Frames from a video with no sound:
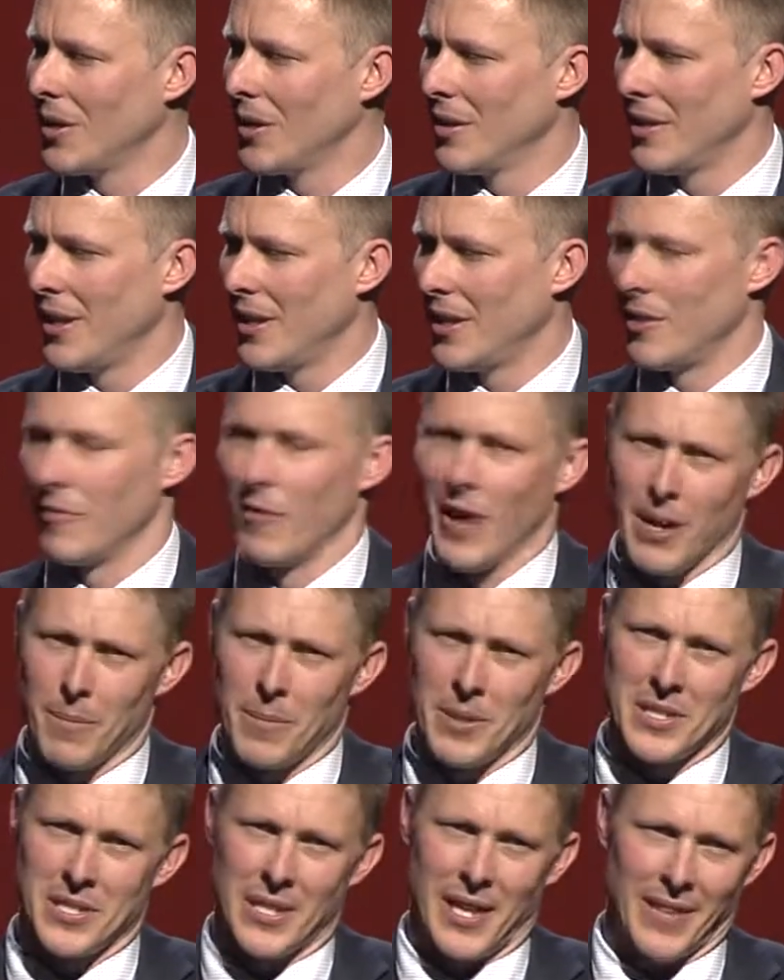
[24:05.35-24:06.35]
They're the
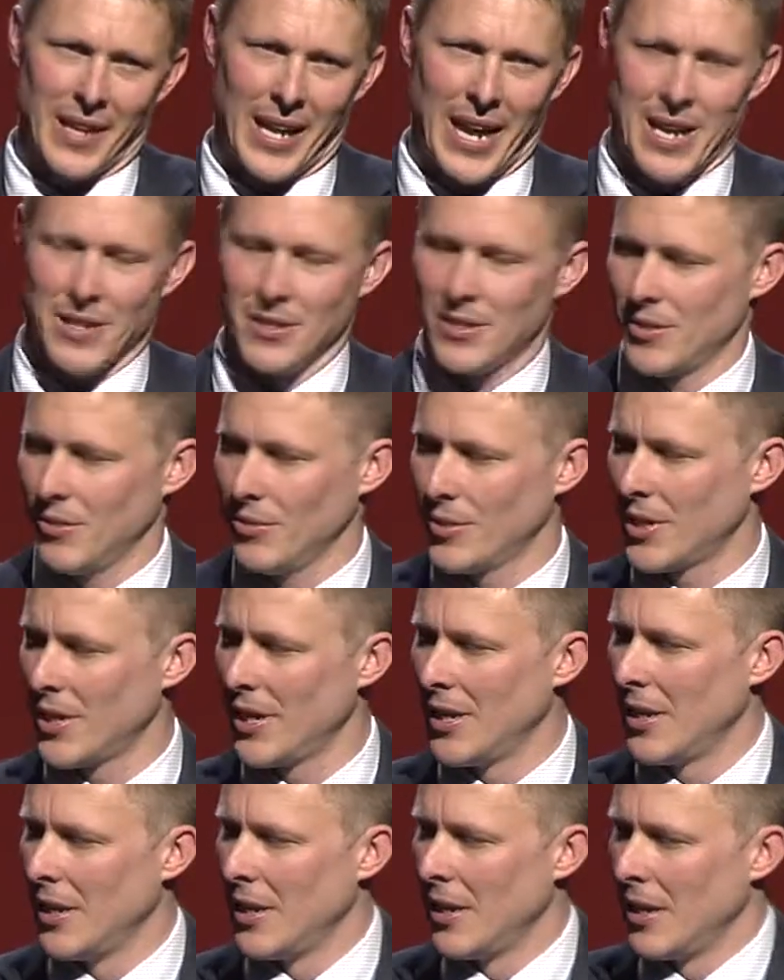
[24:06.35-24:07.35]
developers and the councils.
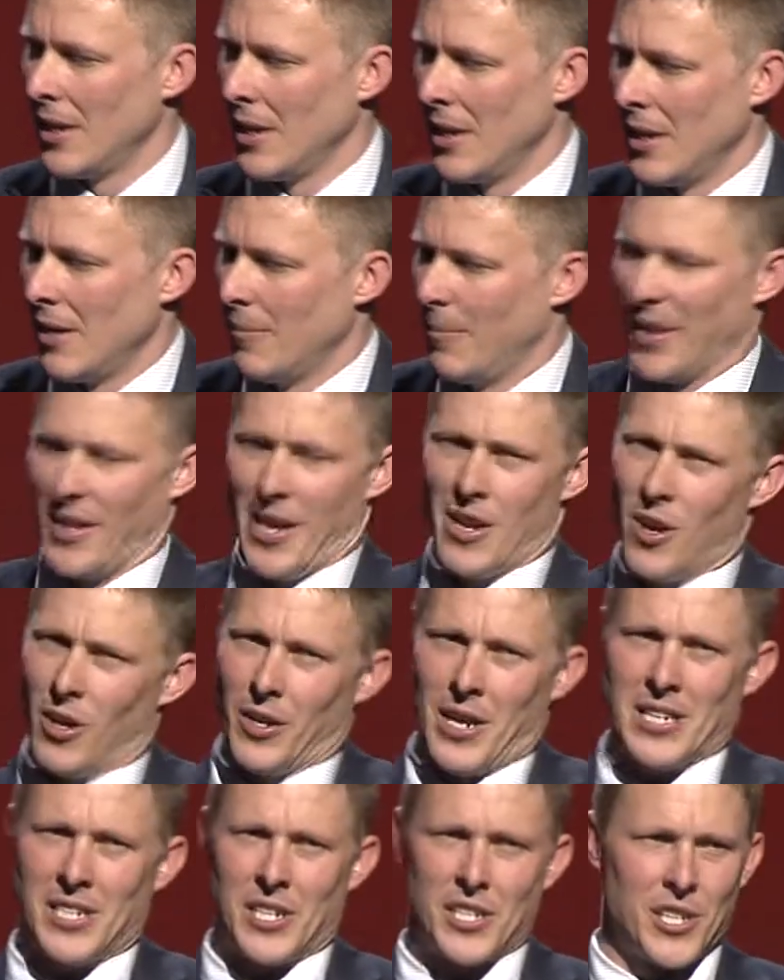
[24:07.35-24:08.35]
But they're not
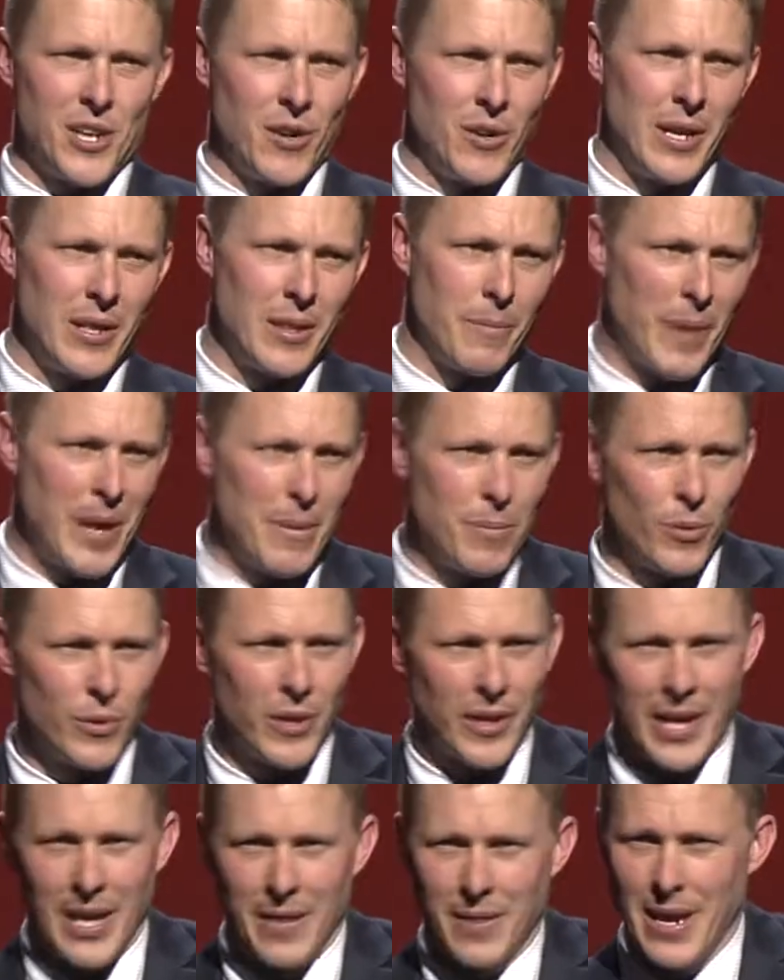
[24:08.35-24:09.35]
necessarily the people
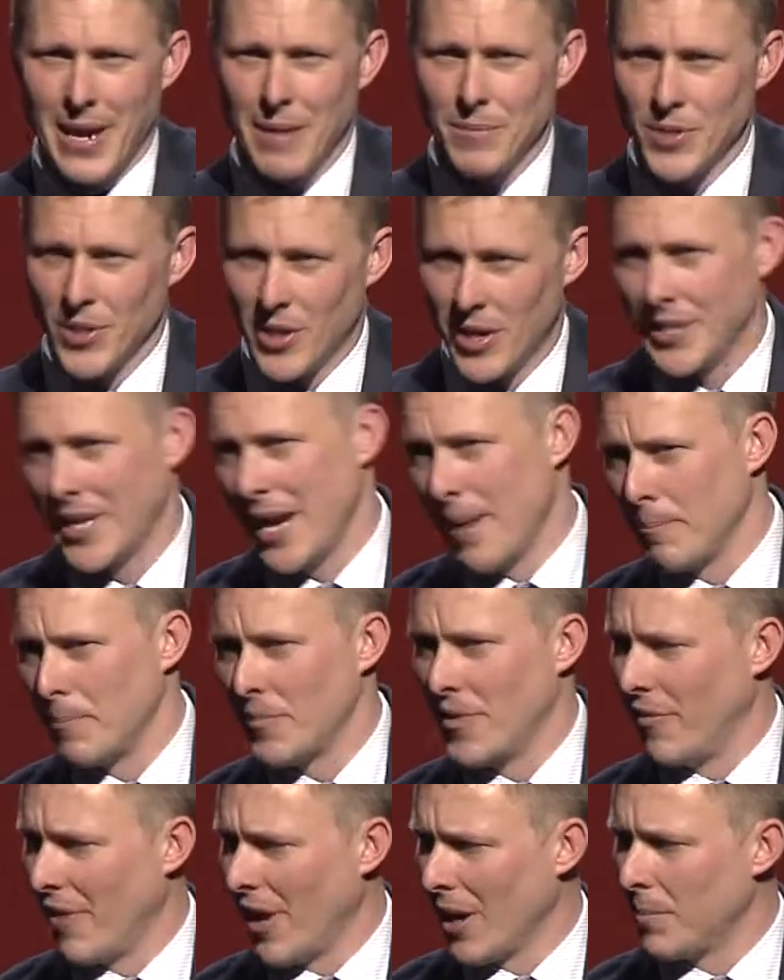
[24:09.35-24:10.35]
that get the upside. Yep,
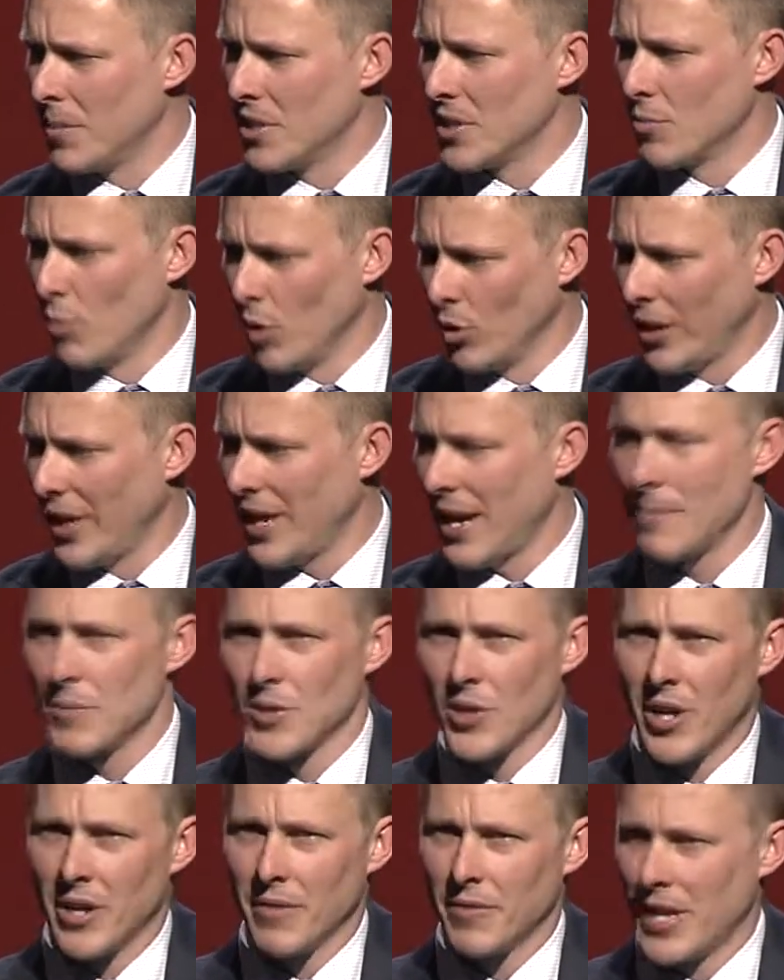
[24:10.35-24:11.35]
developers will get
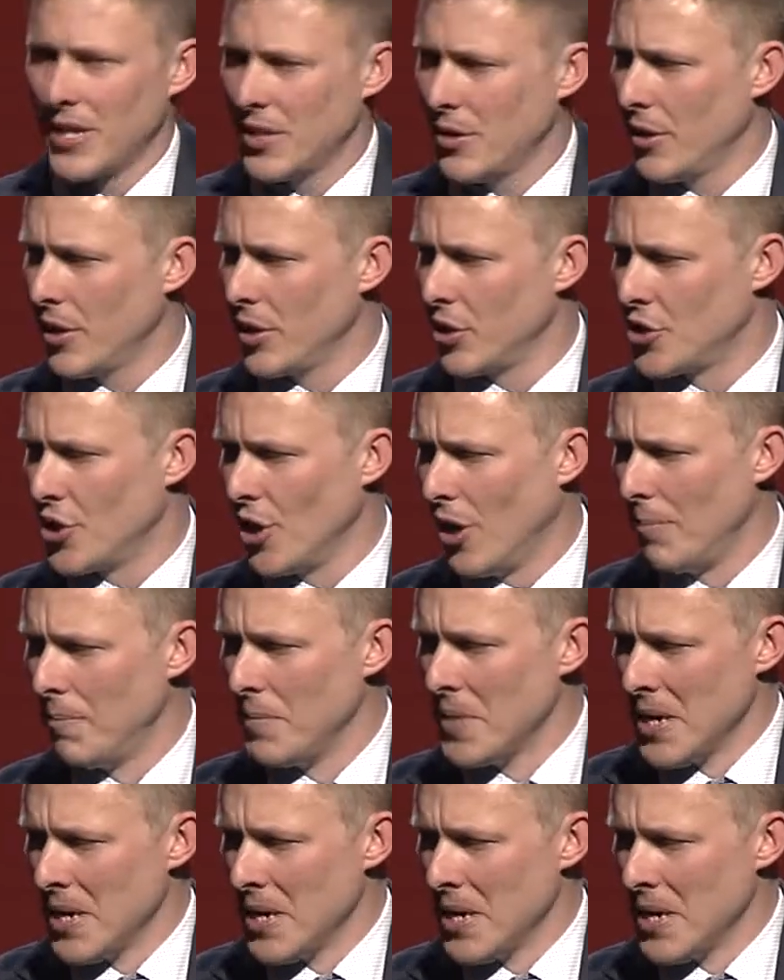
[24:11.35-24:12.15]
upside if they do a good job.